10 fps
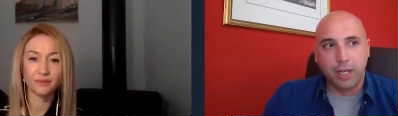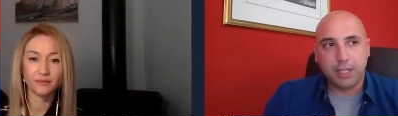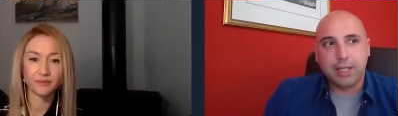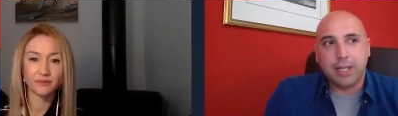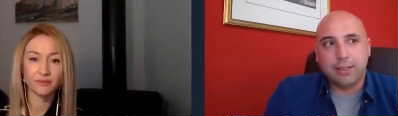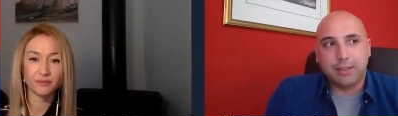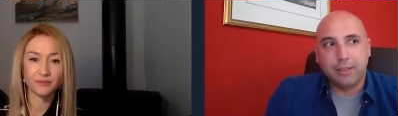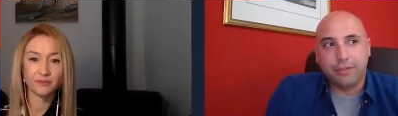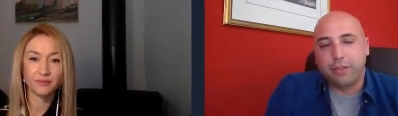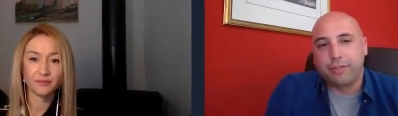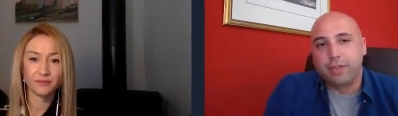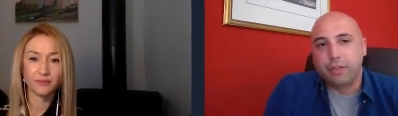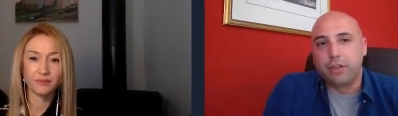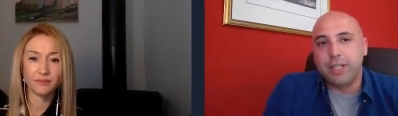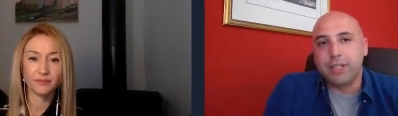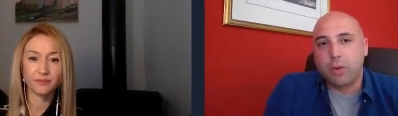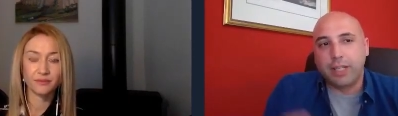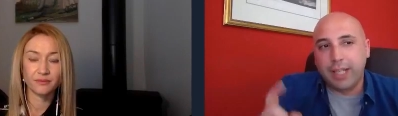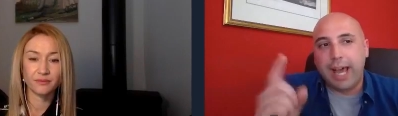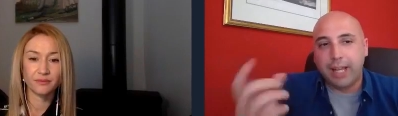Speaker 1: It's that the, the, the reason why
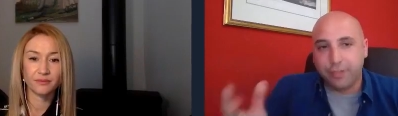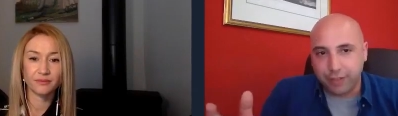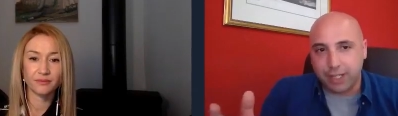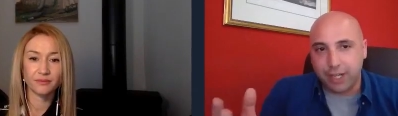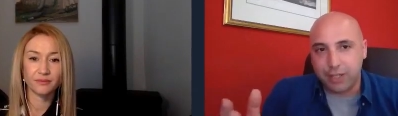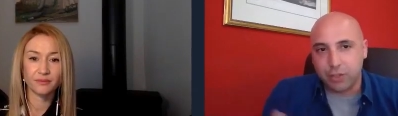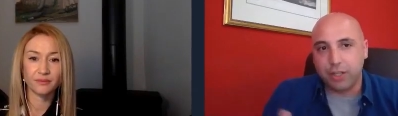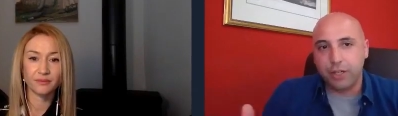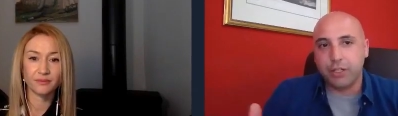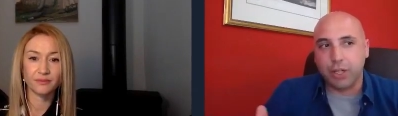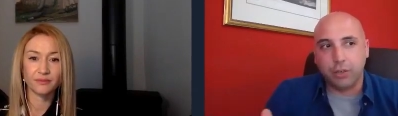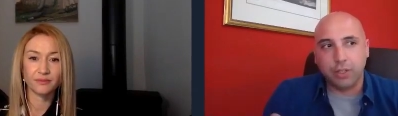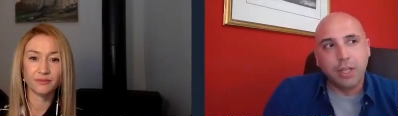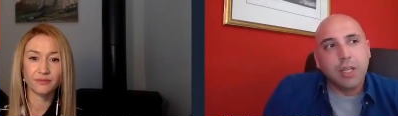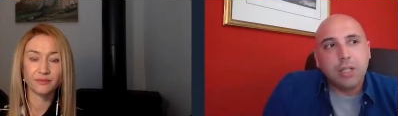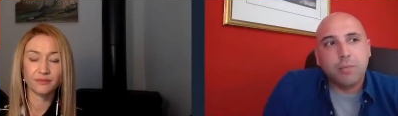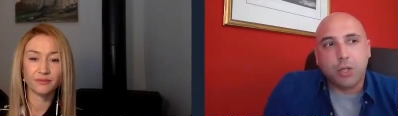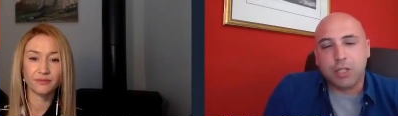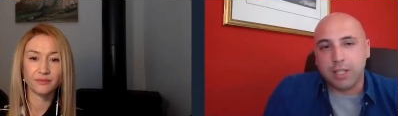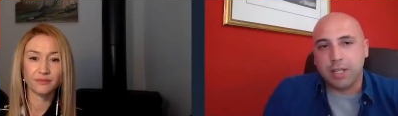they advertise or they reach out is because
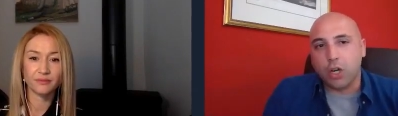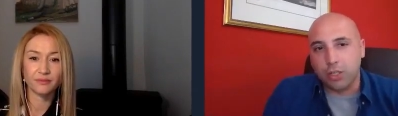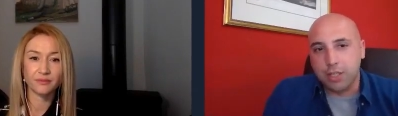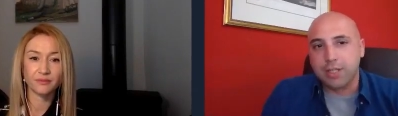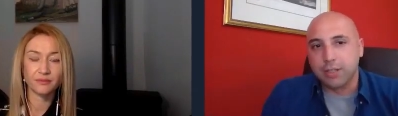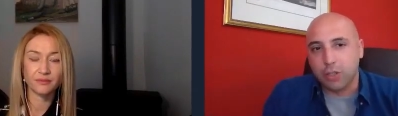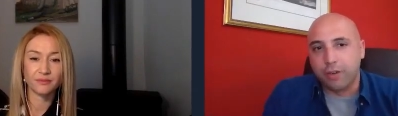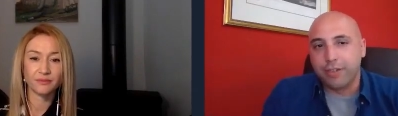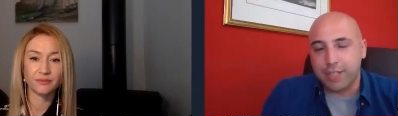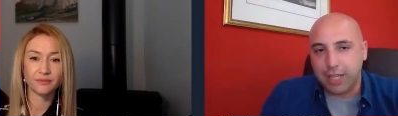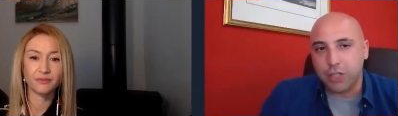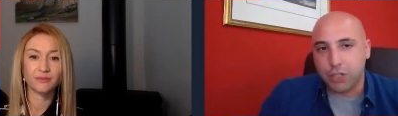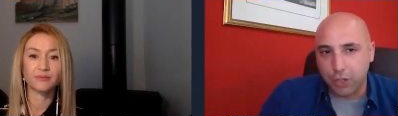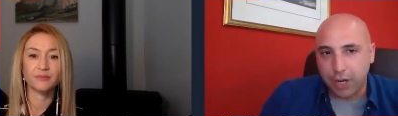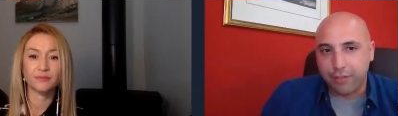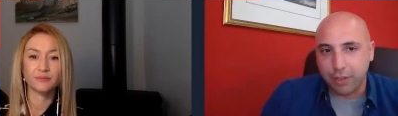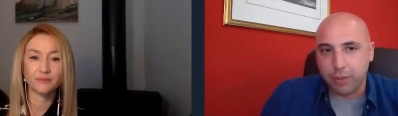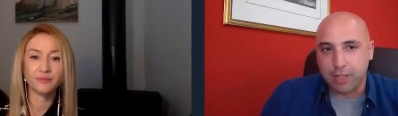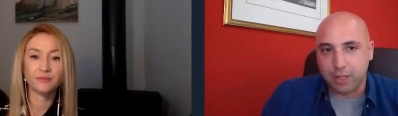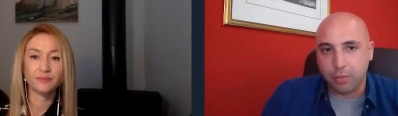this is a constant conversation you're having with
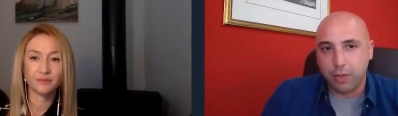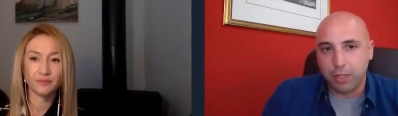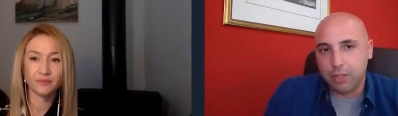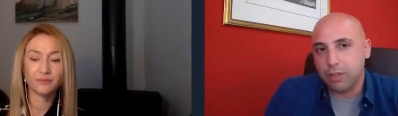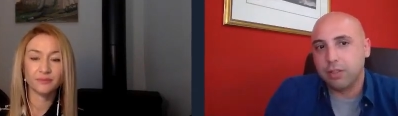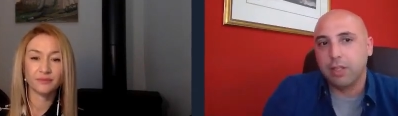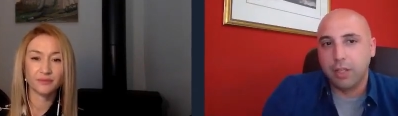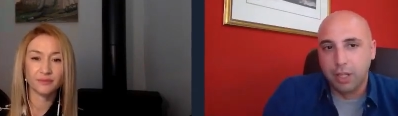someone. It's not a,